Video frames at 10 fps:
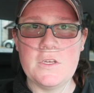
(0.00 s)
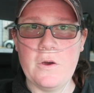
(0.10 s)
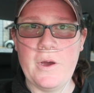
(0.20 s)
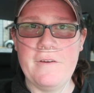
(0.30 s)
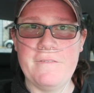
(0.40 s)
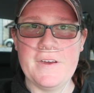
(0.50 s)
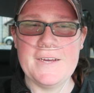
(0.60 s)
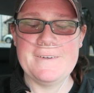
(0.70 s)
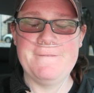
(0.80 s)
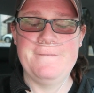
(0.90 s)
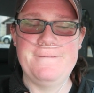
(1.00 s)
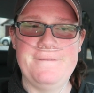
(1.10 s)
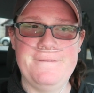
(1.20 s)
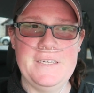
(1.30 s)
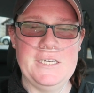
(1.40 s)
So I've
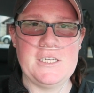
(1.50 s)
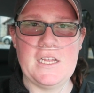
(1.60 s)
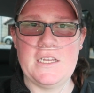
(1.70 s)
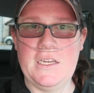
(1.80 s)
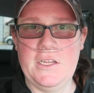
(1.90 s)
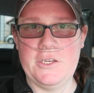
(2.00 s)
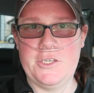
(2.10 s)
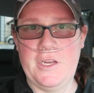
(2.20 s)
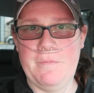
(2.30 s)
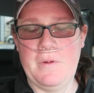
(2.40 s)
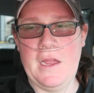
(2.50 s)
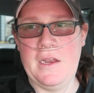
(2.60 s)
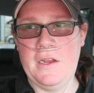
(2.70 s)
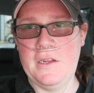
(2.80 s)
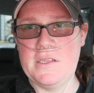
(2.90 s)
finished at the dealership
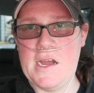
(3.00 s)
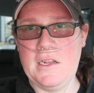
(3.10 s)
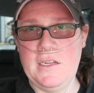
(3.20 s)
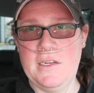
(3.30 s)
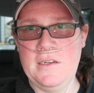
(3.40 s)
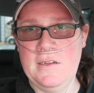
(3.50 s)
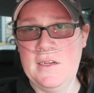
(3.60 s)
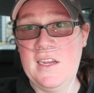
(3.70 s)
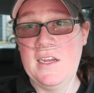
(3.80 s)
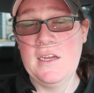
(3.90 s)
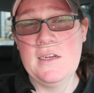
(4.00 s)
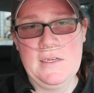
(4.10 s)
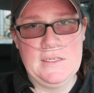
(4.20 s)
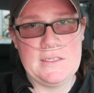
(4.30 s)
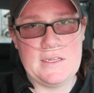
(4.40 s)
handing the title in
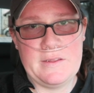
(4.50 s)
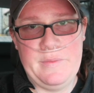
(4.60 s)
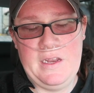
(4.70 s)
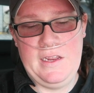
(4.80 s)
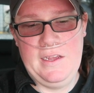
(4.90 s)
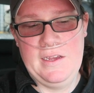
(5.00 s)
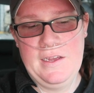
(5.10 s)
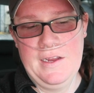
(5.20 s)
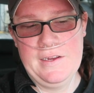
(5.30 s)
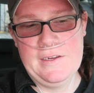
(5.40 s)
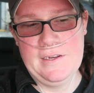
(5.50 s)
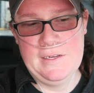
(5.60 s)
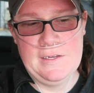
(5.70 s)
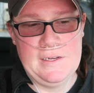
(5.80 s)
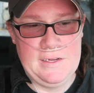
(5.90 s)
to the Mini.
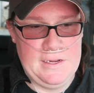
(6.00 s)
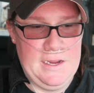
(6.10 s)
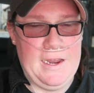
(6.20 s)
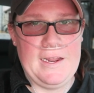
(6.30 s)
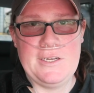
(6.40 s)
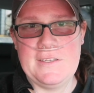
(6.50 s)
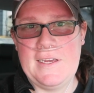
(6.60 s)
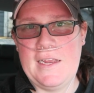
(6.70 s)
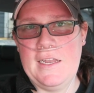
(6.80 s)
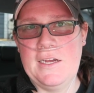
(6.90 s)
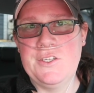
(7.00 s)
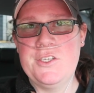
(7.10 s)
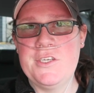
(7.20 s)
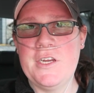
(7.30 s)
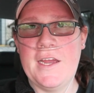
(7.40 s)
And I just had lunch
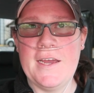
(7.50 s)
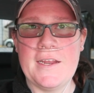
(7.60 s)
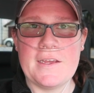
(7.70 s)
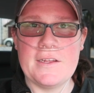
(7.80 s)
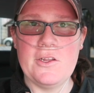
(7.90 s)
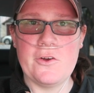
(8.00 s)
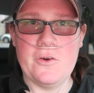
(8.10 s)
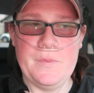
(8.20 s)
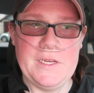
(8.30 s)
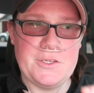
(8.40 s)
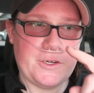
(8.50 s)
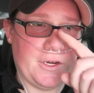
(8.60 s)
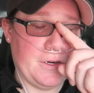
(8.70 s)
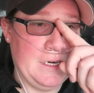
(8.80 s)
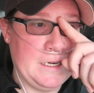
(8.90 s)
at a local
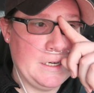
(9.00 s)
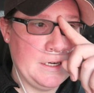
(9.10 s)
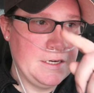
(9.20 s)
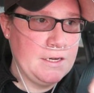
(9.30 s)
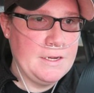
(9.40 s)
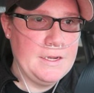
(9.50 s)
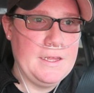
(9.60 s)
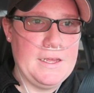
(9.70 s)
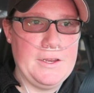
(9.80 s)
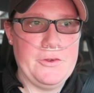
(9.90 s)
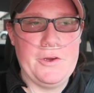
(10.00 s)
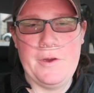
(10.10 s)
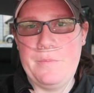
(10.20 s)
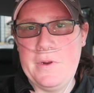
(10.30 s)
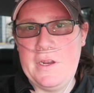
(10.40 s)
bistro. They do
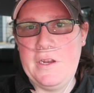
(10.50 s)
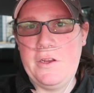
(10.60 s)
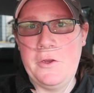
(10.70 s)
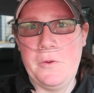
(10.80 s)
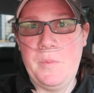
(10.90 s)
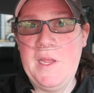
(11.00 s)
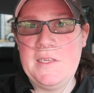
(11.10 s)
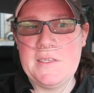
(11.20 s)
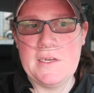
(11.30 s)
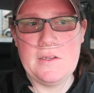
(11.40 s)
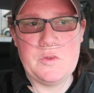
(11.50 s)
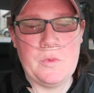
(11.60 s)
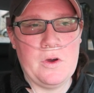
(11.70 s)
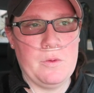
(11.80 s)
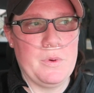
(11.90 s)
a pretty good pizza,
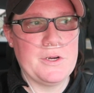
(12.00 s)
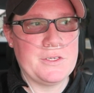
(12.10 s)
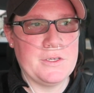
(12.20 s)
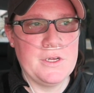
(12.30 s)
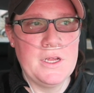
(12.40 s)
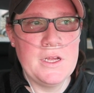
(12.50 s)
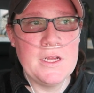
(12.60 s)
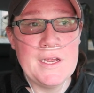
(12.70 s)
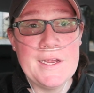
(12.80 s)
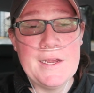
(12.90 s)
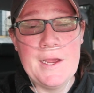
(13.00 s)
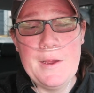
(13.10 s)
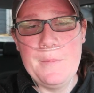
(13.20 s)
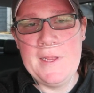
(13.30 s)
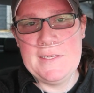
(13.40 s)
small personal
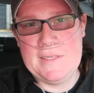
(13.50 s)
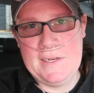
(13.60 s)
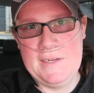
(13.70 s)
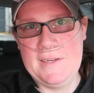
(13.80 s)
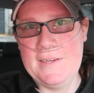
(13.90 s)
pizza.